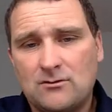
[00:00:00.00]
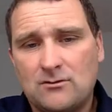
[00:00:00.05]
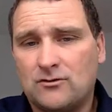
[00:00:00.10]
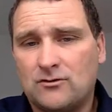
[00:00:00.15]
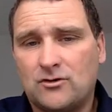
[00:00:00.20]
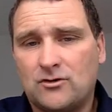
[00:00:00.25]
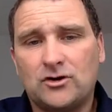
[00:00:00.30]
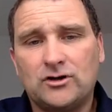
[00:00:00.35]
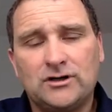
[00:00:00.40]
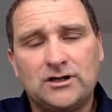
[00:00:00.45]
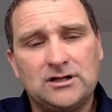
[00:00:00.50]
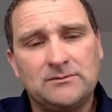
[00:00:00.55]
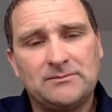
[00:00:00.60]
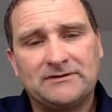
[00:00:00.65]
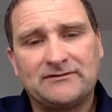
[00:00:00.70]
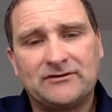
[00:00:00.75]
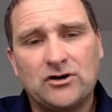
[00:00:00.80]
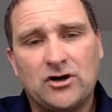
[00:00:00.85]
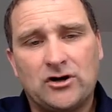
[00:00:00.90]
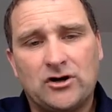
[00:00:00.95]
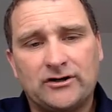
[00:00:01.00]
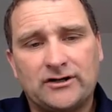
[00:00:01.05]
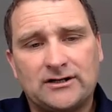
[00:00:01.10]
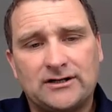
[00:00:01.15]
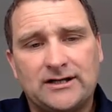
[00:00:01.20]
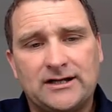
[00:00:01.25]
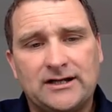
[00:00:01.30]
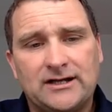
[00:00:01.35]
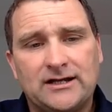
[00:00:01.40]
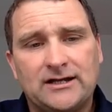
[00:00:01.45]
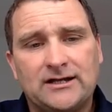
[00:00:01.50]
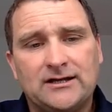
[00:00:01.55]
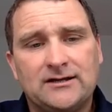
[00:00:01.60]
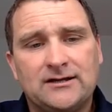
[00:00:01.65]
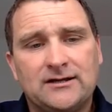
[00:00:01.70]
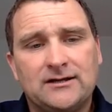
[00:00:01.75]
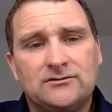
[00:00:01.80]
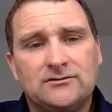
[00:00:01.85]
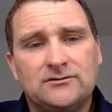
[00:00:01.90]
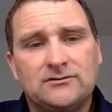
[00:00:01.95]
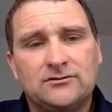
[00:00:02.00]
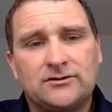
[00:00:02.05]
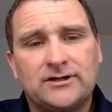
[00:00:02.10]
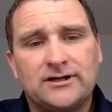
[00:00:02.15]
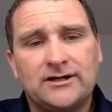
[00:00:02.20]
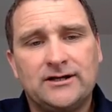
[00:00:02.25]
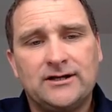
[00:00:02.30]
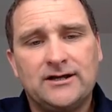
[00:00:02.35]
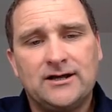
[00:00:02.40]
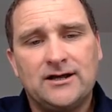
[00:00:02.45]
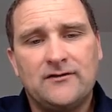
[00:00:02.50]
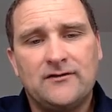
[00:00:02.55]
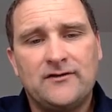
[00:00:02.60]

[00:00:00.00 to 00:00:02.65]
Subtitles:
We've got a little bit of an article here, okay?